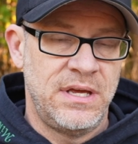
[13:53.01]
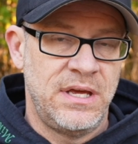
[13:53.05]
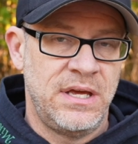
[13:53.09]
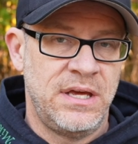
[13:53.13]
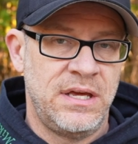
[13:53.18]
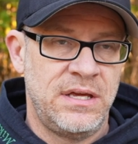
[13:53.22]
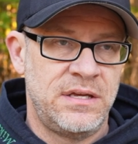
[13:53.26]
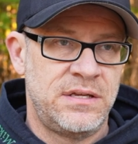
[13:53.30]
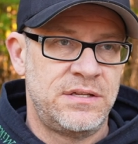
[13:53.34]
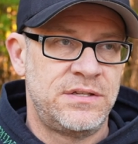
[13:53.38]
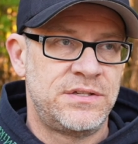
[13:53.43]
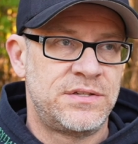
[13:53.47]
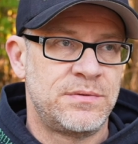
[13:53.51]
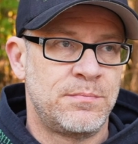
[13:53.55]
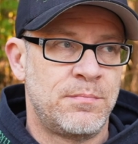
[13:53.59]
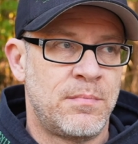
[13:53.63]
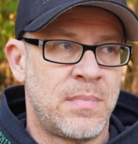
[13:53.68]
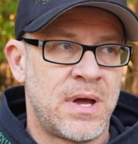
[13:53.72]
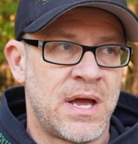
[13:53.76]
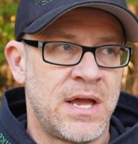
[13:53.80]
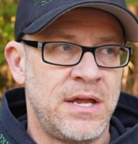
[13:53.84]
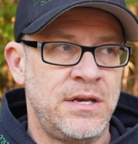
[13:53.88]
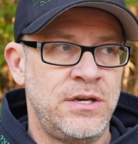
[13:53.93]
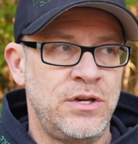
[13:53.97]
is
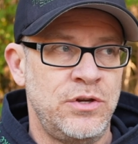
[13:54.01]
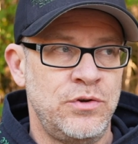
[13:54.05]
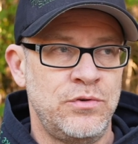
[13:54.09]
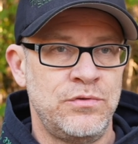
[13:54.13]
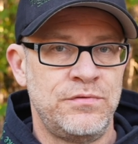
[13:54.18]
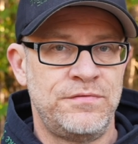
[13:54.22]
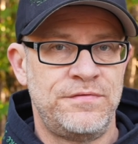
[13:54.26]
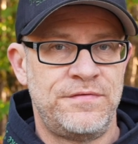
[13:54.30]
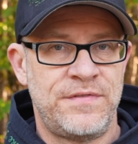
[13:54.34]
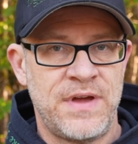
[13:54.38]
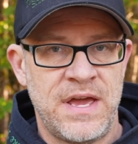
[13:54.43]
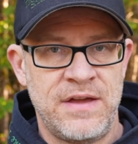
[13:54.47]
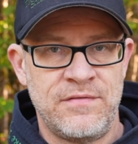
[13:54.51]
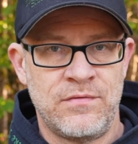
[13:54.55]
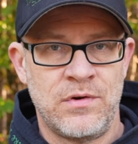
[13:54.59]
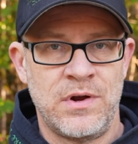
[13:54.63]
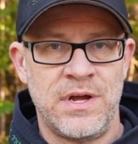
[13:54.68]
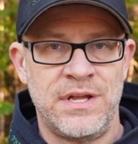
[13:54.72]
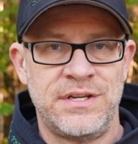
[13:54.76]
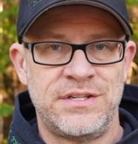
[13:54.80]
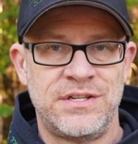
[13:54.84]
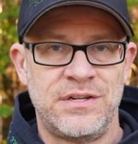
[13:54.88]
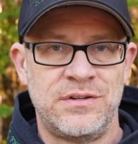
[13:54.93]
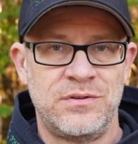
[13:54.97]
my new
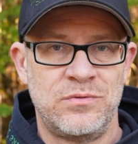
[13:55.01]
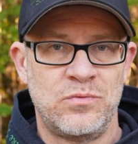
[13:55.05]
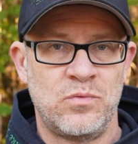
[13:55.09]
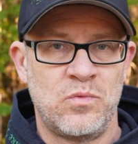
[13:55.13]
favorite